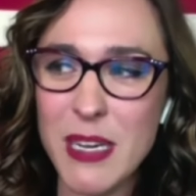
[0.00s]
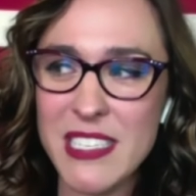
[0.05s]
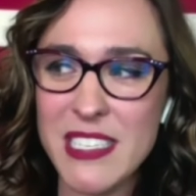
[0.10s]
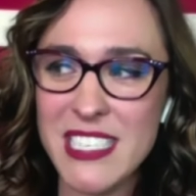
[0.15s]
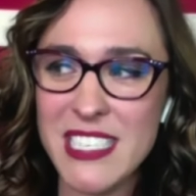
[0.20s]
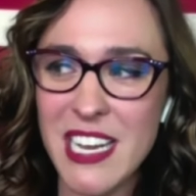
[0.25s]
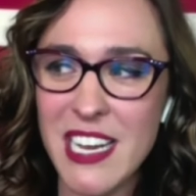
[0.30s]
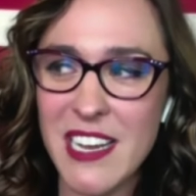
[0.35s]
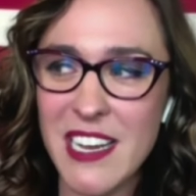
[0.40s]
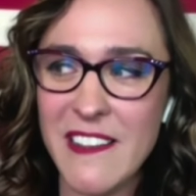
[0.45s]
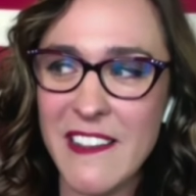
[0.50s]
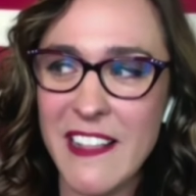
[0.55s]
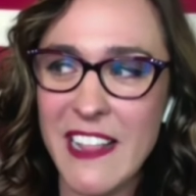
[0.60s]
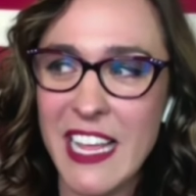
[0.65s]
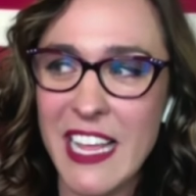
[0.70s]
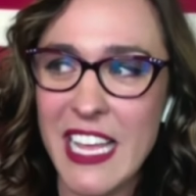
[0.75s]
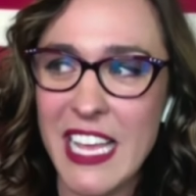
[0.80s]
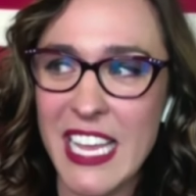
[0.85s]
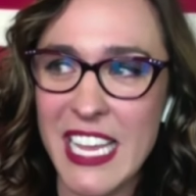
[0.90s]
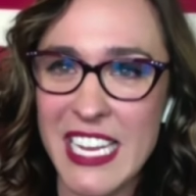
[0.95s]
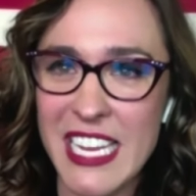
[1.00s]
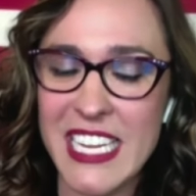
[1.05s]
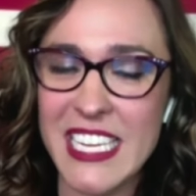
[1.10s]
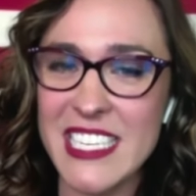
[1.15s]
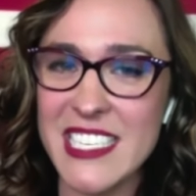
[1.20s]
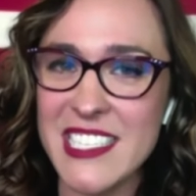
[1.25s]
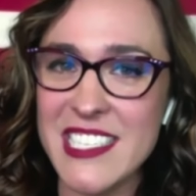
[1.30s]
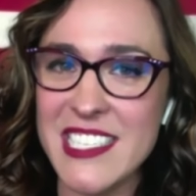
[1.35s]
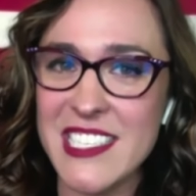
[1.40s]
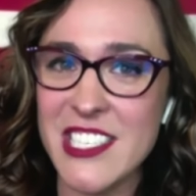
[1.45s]
But
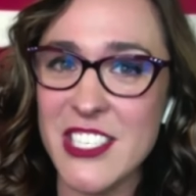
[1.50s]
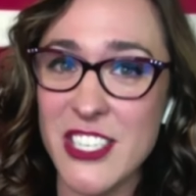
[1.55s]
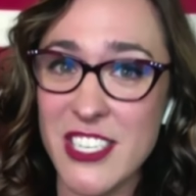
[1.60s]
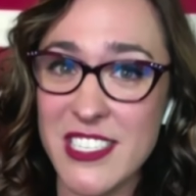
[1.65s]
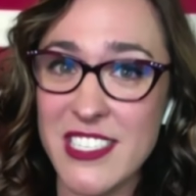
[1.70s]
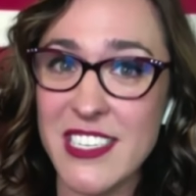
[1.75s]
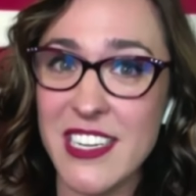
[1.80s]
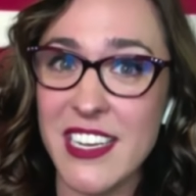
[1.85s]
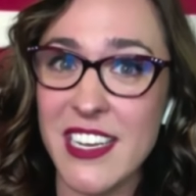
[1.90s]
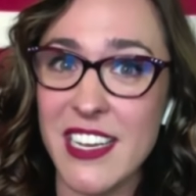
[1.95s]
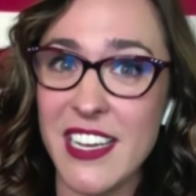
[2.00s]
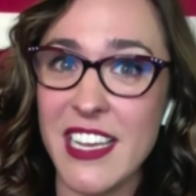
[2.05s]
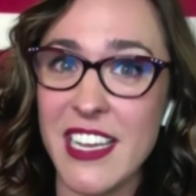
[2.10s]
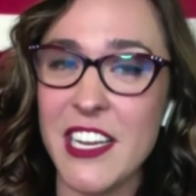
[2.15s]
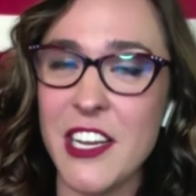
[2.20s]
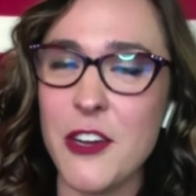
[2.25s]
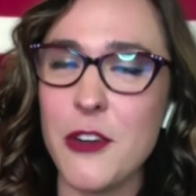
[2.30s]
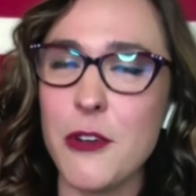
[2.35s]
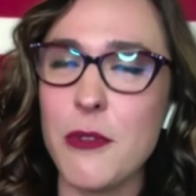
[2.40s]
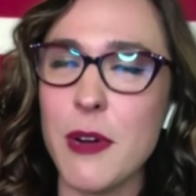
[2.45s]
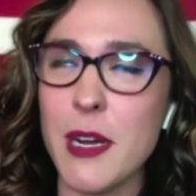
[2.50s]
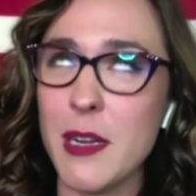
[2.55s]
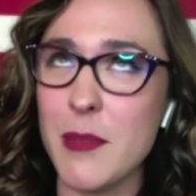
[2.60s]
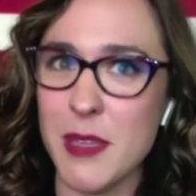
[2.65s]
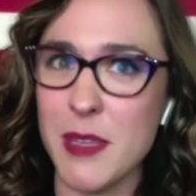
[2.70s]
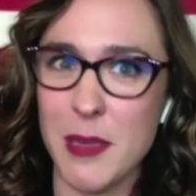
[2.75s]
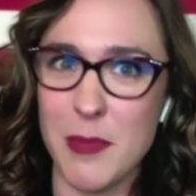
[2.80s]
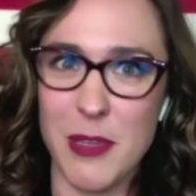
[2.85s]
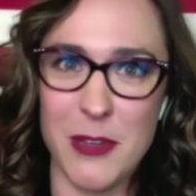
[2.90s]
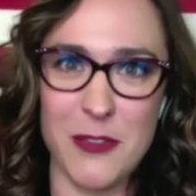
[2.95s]
it is just an
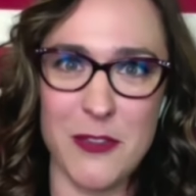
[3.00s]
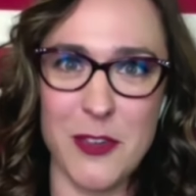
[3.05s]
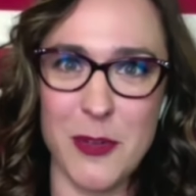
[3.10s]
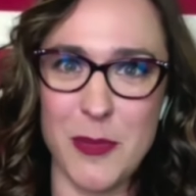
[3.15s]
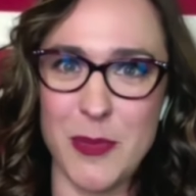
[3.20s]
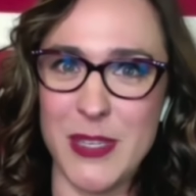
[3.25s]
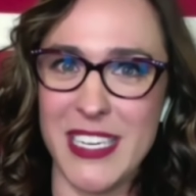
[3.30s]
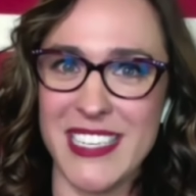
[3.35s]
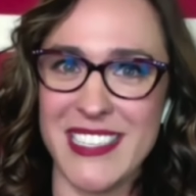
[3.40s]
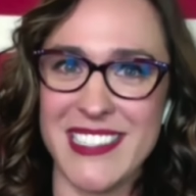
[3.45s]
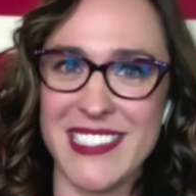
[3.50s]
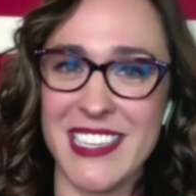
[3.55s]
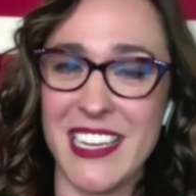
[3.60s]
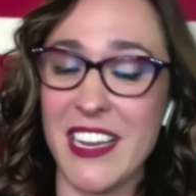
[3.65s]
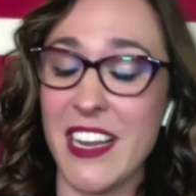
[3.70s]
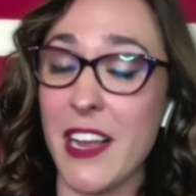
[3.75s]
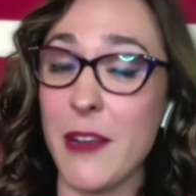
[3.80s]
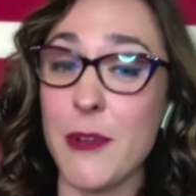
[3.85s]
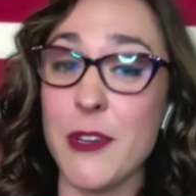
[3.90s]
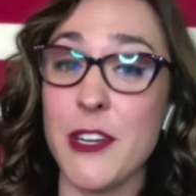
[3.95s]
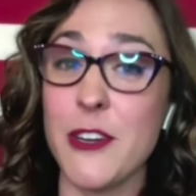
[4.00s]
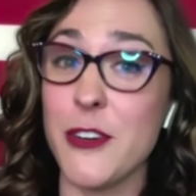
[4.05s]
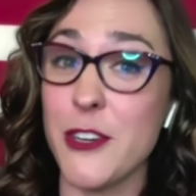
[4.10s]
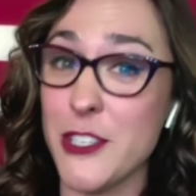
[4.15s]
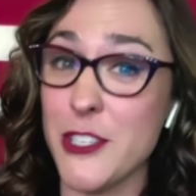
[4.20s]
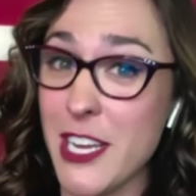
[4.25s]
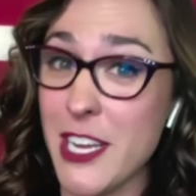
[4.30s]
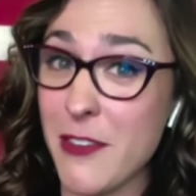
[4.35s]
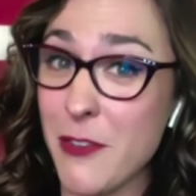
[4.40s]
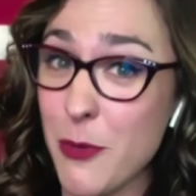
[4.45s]
incredibly beautiful place, and I would
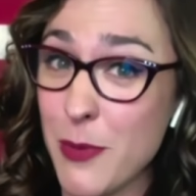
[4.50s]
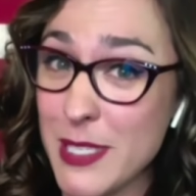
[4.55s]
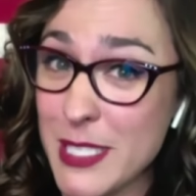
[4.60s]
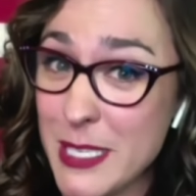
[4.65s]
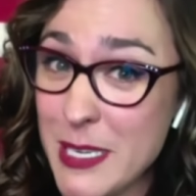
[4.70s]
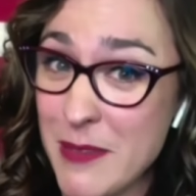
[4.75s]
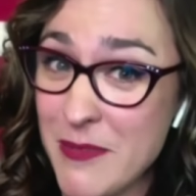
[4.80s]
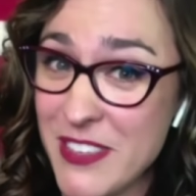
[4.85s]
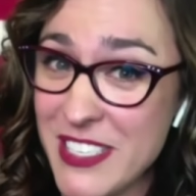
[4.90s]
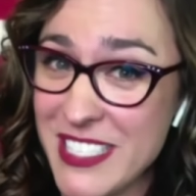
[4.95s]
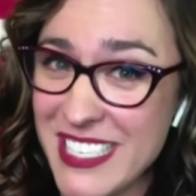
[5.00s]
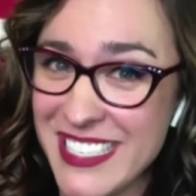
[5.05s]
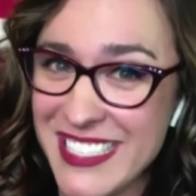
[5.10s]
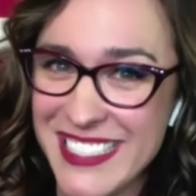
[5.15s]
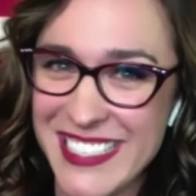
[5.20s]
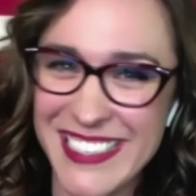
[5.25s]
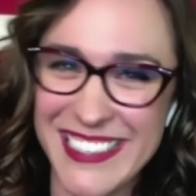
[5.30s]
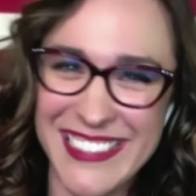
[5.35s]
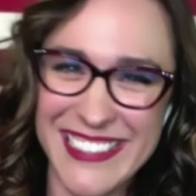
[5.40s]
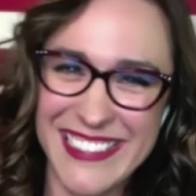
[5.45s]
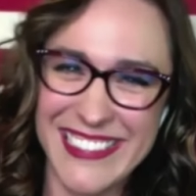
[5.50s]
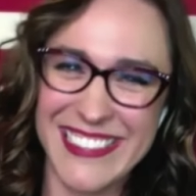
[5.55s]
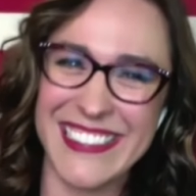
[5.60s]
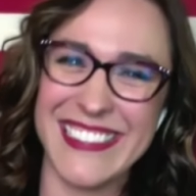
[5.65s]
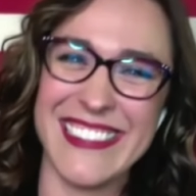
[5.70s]
encourage everyone to come visit.